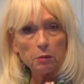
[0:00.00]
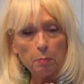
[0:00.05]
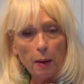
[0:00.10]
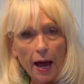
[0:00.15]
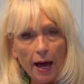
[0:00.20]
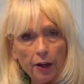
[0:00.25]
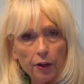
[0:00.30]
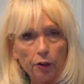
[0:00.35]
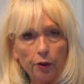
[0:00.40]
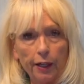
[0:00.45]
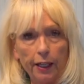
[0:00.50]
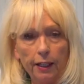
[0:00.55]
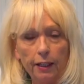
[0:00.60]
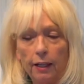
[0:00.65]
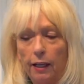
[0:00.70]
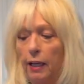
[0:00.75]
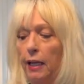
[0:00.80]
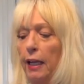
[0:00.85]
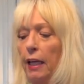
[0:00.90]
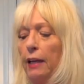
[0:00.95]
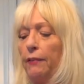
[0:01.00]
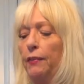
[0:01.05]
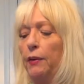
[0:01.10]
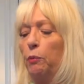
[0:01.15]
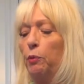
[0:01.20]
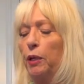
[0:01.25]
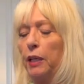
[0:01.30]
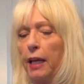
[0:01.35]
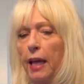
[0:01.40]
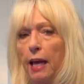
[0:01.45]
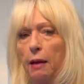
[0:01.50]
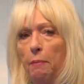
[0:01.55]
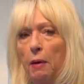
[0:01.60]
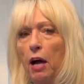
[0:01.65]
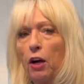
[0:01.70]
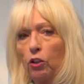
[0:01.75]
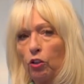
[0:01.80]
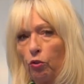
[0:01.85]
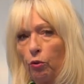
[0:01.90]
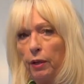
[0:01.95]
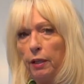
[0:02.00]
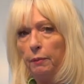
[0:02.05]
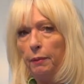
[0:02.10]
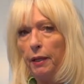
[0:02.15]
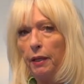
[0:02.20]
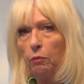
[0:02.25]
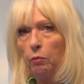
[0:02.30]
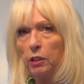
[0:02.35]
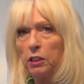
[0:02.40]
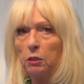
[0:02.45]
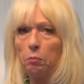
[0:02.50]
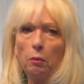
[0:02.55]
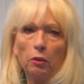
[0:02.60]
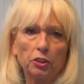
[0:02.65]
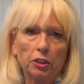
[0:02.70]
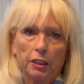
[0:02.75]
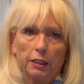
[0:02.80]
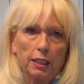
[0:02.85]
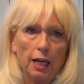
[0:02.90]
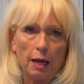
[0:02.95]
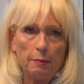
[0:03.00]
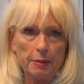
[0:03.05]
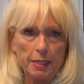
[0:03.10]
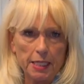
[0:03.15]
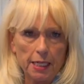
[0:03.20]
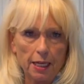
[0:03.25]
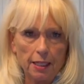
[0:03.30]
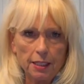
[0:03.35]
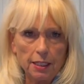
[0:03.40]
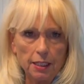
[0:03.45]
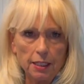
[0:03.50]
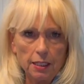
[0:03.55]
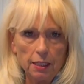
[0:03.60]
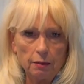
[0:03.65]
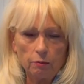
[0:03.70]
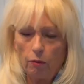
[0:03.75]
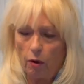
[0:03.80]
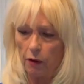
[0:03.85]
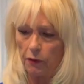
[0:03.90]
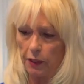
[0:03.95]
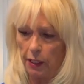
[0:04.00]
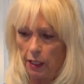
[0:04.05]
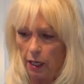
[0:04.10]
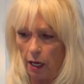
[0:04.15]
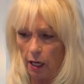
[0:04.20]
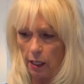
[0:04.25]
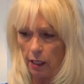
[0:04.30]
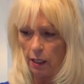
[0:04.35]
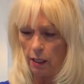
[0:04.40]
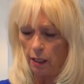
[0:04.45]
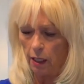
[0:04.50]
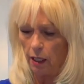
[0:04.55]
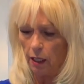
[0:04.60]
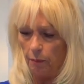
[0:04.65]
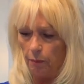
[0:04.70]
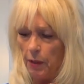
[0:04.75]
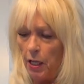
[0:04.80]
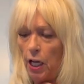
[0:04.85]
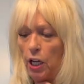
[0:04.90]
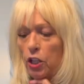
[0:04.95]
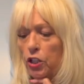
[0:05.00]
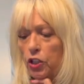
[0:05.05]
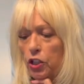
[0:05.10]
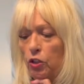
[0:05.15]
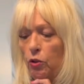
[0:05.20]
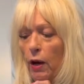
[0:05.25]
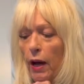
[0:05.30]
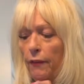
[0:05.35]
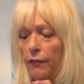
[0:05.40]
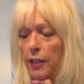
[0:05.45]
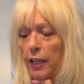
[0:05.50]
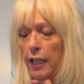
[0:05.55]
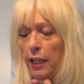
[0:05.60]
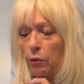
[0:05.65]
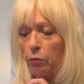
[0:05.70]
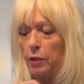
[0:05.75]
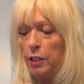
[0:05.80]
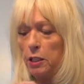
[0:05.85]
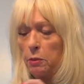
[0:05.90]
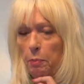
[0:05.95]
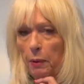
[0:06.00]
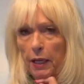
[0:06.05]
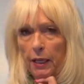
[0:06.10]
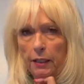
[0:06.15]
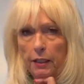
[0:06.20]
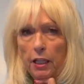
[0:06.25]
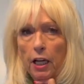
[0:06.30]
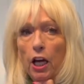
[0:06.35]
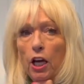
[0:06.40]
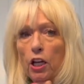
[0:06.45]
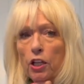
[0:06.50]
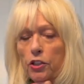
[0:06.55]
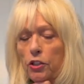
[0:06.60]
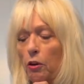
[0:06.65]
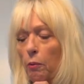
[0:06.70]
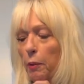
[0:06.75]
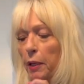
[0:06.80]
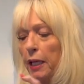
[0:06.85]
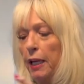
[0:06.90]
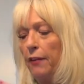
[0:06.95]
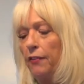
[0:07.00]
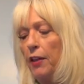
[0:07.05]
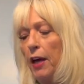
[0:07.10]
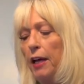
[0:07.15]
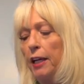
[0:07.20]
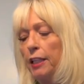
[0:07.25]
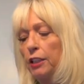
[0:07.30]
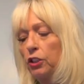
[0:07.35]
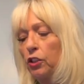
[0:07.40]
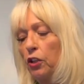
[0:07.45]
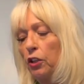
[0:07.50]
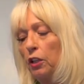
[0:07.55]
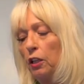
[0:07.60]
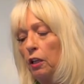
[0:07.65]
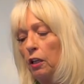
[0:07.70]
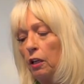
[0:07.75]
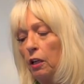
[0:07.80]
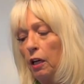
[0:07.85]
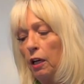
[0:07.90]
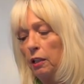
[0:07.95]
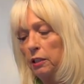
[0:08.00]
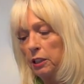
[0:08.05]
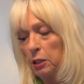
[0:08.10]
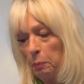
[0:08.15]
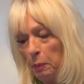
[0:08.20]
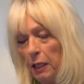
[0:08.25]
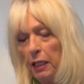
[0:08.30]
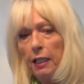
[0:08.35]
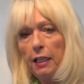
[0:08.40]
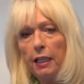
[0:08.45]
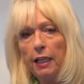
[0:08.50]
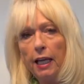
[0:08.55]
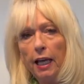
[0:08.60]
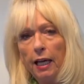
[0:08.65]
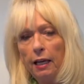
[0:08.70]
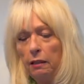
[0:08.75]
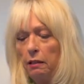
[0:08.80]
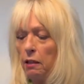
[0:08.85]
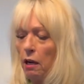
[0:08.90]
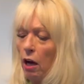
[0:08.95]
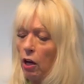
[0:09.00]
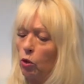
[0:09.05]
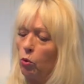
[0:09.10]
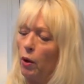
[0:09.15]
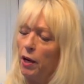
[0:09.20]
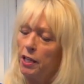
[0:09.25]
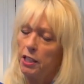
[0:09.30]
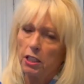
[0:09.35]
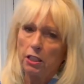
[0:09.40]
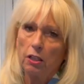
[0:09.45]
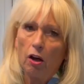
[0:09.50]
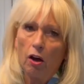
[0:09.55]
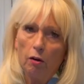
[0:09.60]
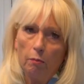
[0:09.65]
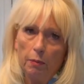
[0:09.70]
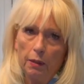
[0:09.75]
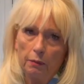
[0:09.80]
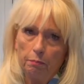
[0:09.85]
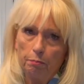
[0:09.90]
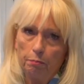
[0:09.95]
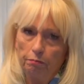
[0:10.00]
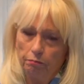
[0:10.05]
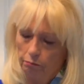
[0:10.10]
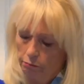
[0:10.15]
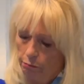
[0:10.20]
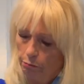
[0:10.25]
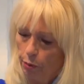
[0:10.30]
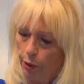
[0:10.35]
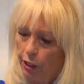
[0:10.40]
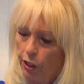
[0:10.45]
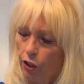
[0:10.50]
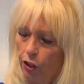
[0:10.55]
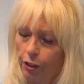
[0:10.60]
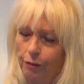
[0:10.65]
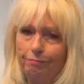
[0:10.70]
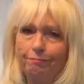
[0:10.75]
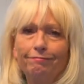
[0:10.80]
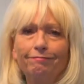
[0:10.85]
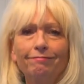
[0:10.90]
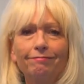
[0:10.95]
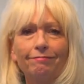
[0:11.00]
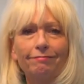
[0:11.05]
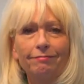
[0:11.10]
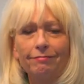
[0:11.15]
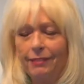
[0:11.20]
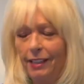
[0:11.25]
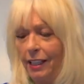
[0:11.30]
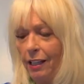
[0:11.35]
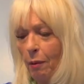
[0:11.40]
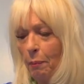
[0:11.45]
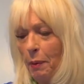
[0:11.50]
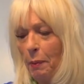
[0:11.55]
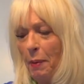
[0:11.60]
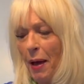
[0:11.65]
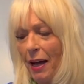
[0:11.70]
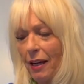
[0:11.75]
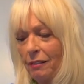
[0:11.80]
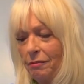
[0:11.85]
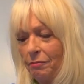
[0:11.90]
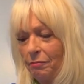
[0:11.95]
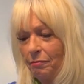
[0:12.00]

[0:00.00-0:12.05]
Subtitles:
powdery. If it would have came out creamy, which most of the time it doesn't, on the you have to hit respin. So I'm going to hit that. It's going to spin it again, not quite as long, but pretty good. And I'll be back.